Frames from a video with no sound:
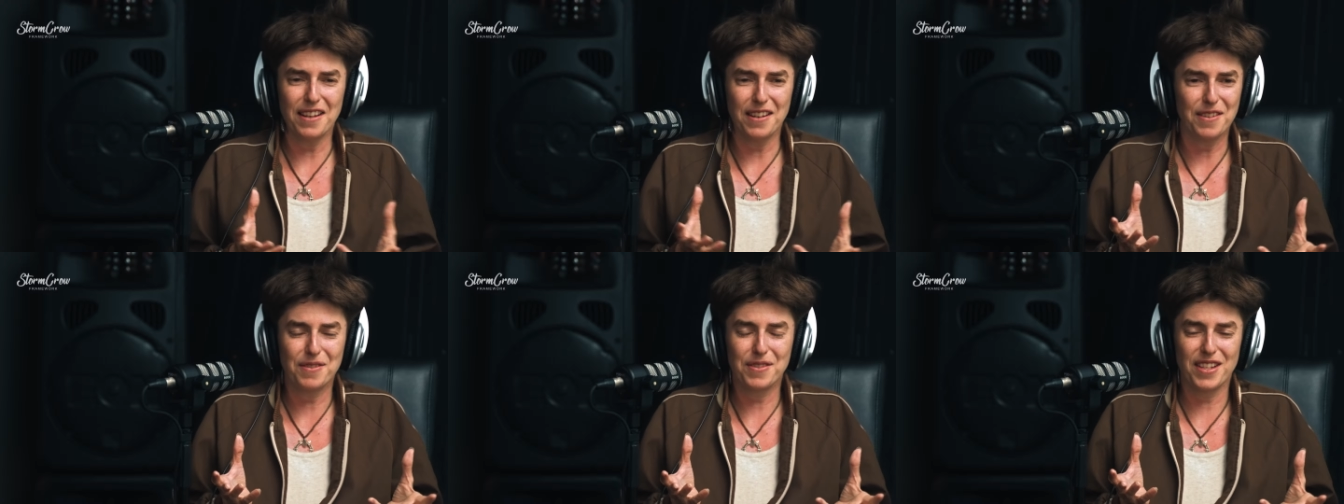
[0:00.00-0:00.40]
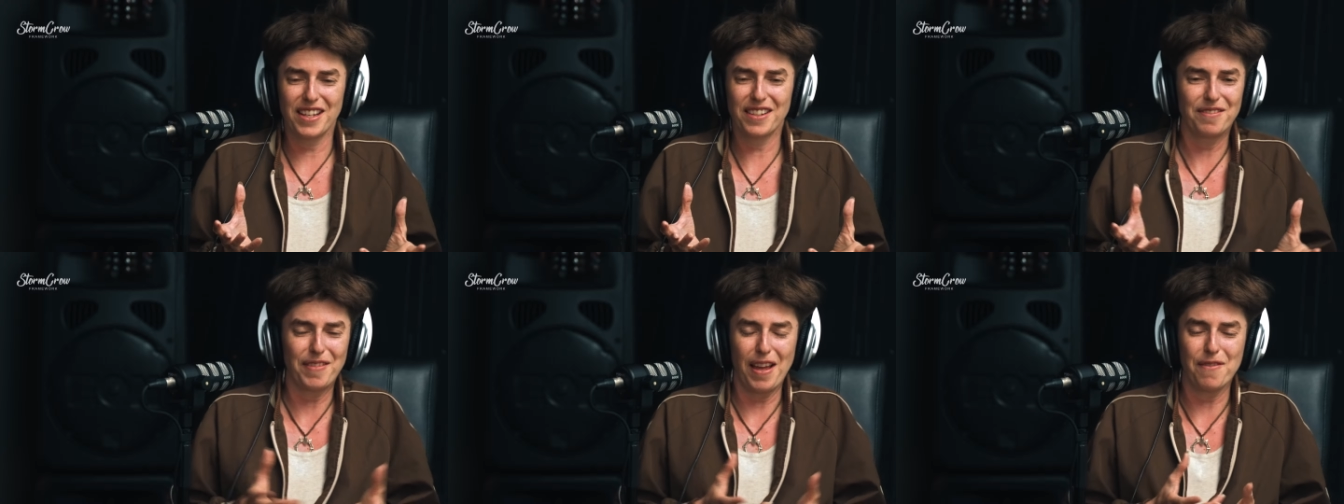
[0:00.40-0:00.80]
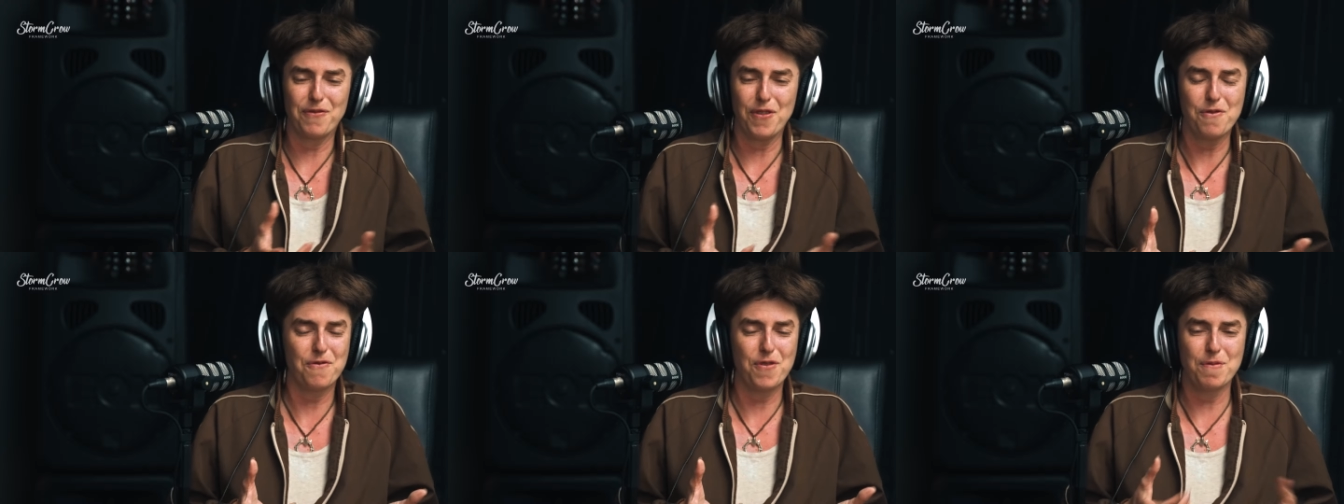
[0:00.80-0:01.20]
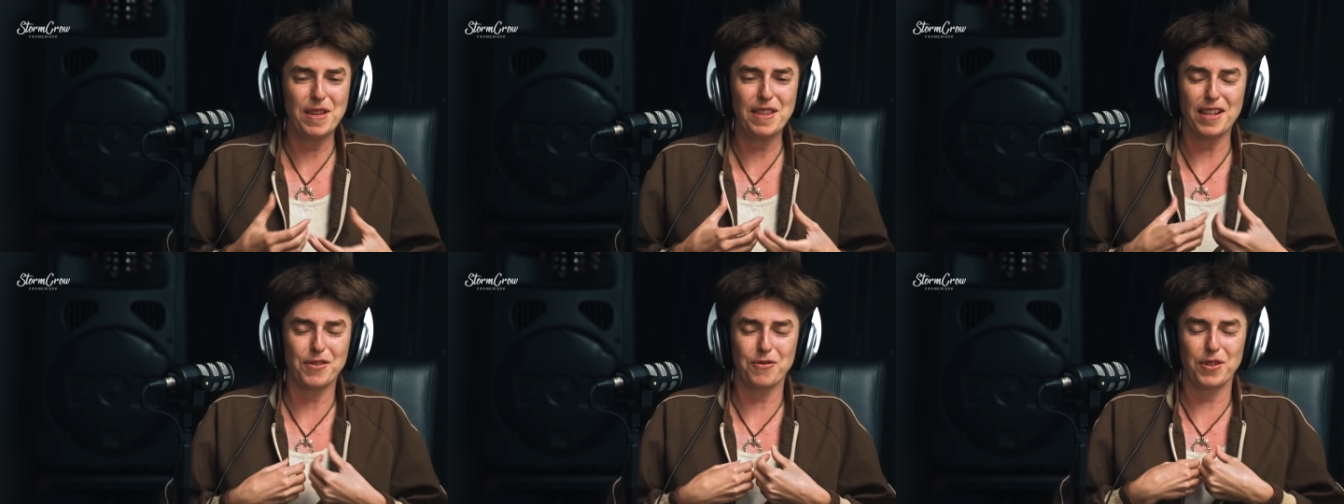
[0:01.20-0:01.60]
And it's like that for me,
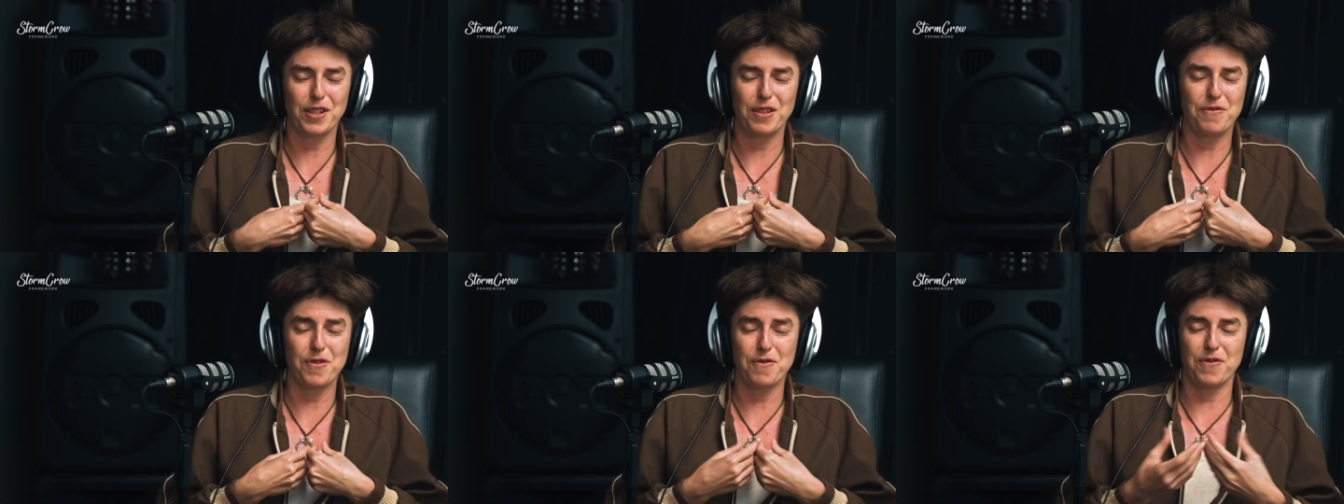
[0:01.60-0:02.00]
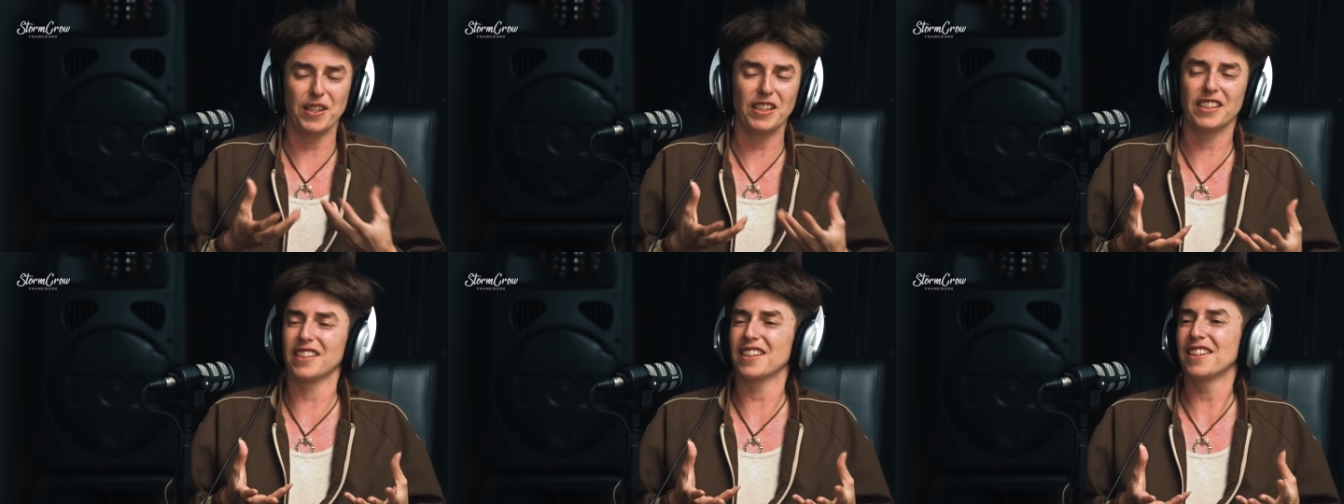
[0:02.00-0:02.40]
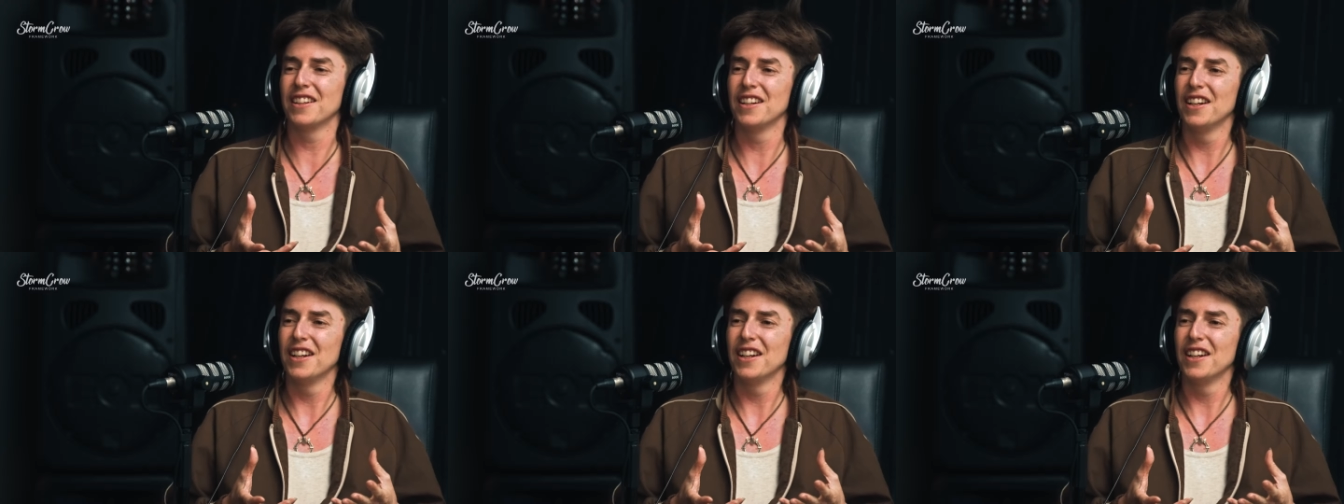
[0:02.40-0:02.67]
that's really fulfilling.